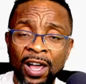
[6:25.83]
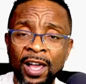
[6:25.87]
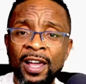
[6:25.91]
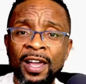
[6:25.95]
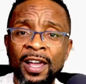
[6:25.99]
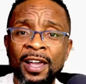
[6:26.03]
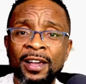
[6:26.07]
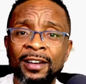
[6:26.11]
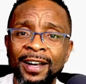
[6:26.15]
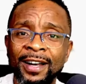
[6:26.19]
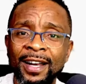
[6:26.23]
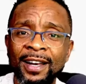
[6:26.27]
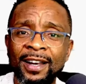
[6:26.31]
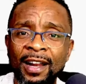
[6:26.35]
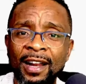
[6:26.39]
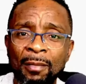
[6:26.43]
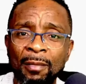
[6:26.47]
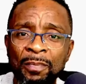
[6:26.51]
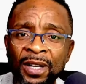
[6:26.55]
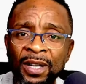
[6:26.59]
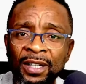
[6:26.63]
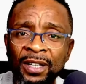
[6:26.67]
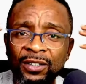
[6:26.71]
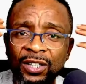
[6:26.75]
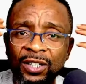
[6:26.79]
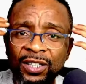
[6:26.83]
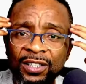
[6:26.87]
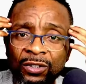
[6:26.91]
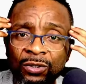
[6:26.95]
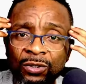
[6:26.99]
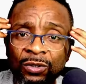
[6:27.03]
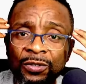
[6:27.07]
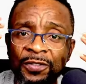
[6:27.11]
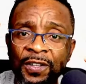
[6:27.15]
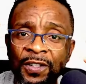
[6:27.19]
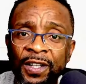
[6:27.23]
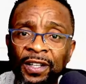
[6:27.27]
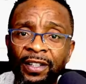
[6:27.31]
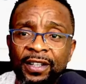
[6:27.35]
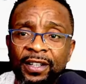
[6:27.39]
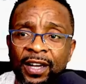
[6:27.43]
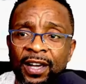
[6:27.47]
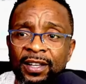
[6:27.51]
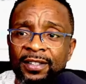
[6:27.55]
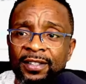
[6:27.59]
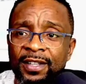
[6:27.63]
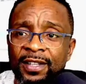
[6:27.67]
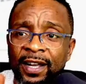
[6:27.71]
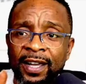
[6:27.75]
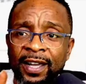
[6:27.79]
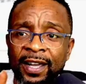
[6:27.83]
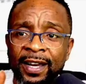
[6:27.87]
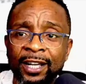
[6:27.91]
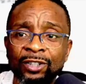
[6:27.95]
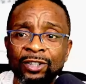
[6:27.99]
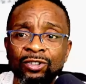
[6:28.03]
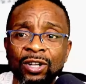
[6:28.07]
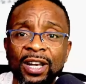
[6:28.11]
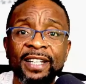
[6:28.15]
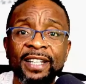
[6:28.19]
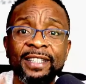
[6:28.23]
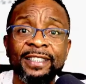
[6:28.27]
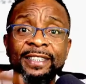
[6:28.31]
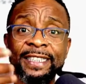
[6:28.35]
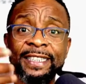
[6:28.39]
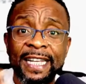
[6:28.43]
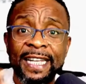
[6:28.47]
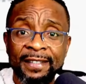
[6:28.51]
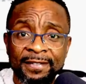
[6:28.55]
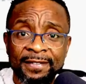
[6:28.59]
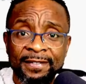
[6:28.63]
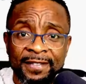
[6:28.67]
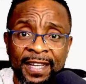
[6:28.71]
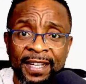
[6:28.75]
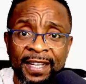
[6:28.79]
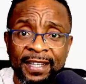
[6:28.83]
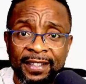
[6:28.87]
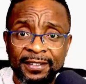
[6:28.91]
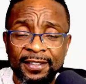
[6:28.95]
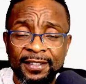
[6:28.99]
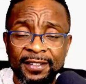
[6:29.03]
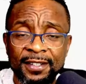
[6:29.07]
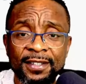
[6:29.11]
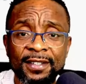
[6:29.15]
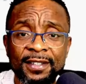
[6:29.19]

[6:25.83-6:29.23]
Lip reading: Rather than being critical thinkers that can actually create things.